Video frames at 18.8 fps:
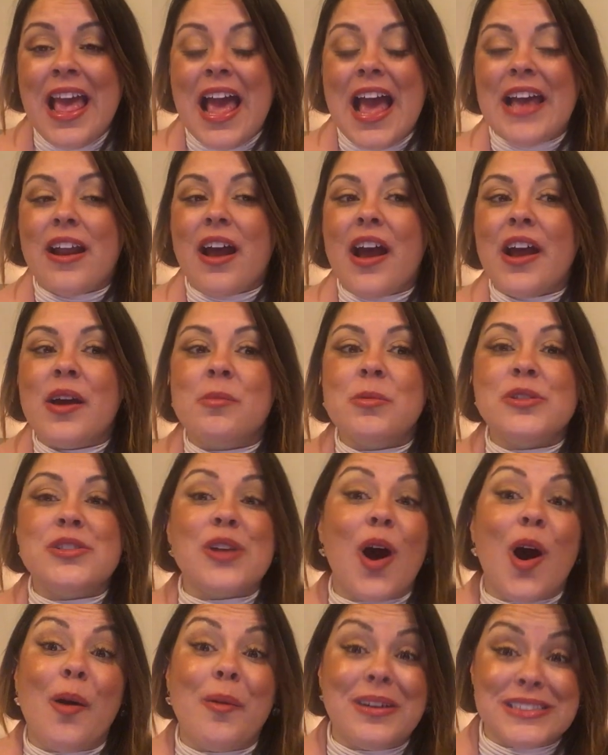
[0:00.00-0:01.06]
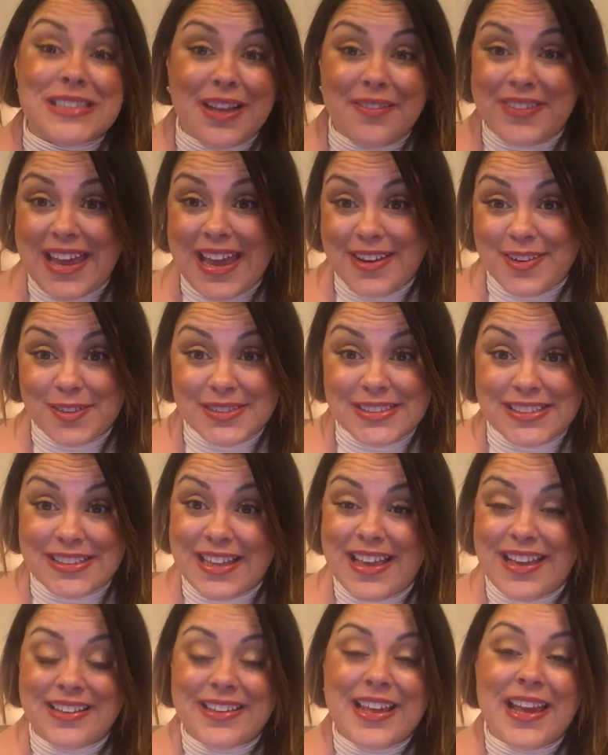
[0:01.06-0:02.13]
And I almost always have candles
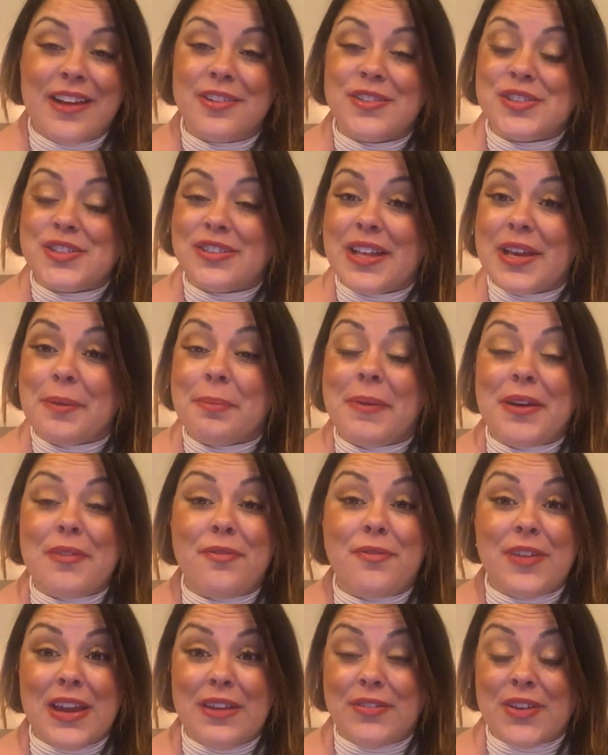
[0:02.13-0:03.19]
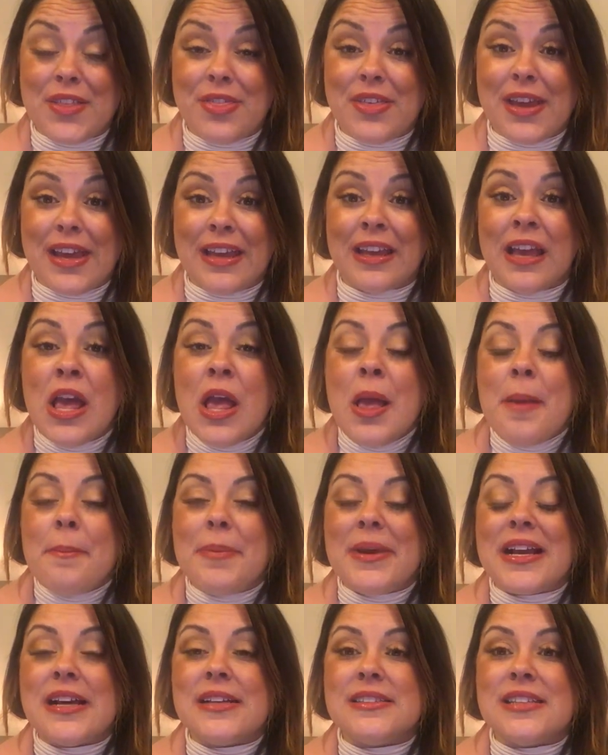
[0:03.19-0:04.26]
lit. Candles are like my favorite thing
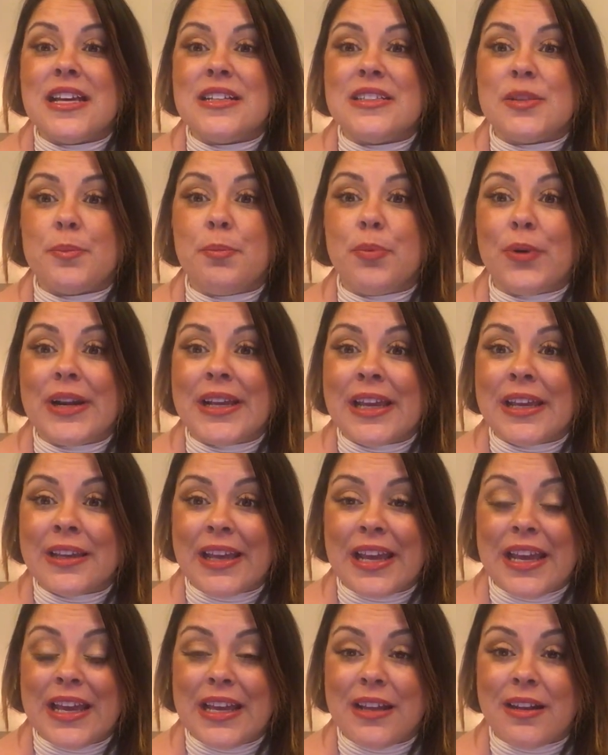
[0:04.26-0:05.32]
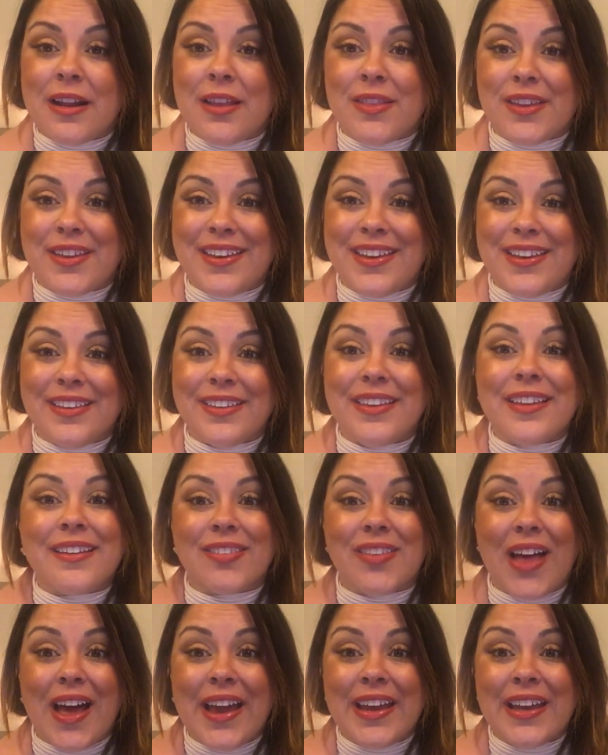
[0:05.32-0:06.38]
because it's bringing in the healing
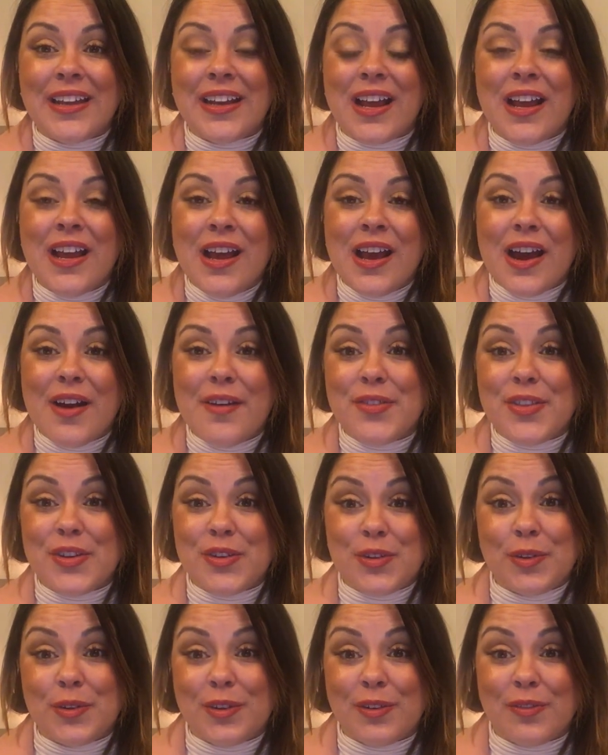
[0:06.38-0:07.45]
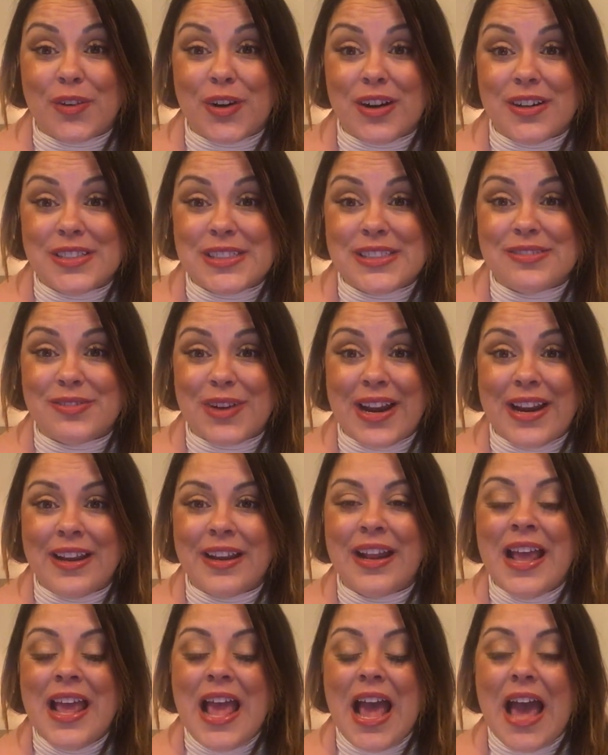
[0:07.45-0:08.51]
light of the universe,
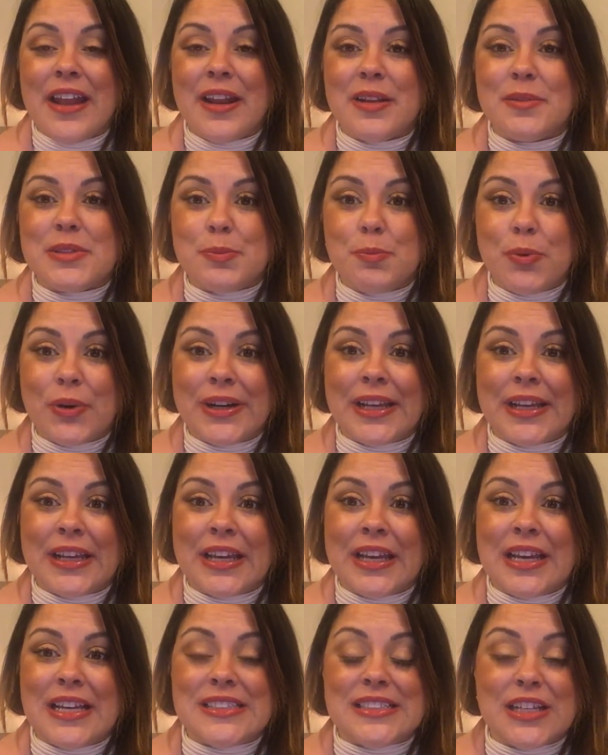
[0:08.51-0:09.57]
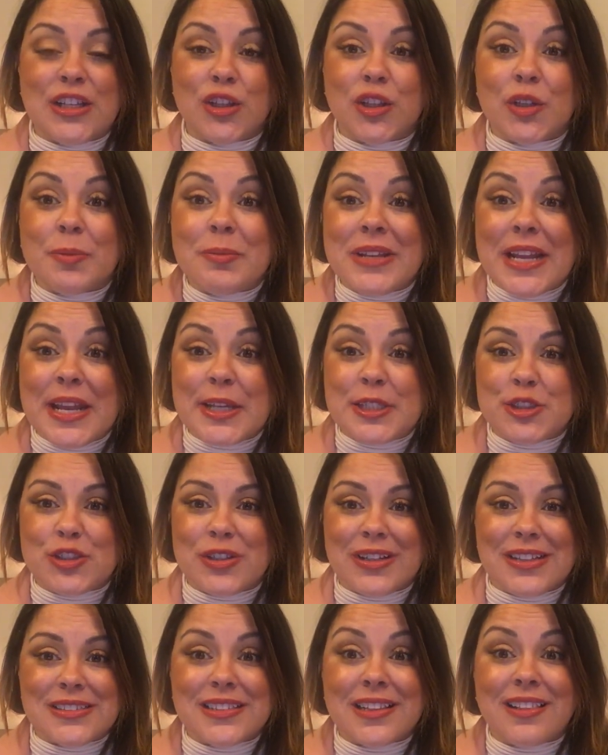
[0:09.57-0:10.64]
right? And it's bringing it's
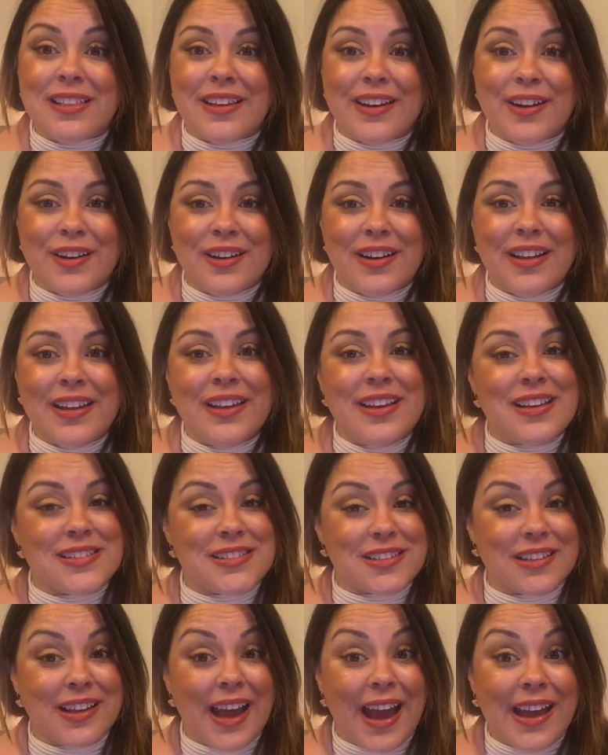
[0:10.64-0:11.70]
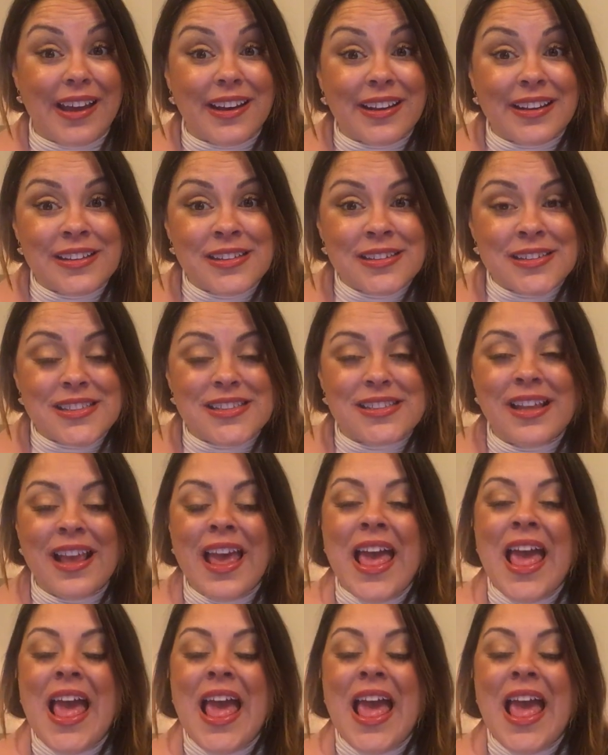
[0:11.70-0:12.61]
illumination, it's clarity, it's guidance.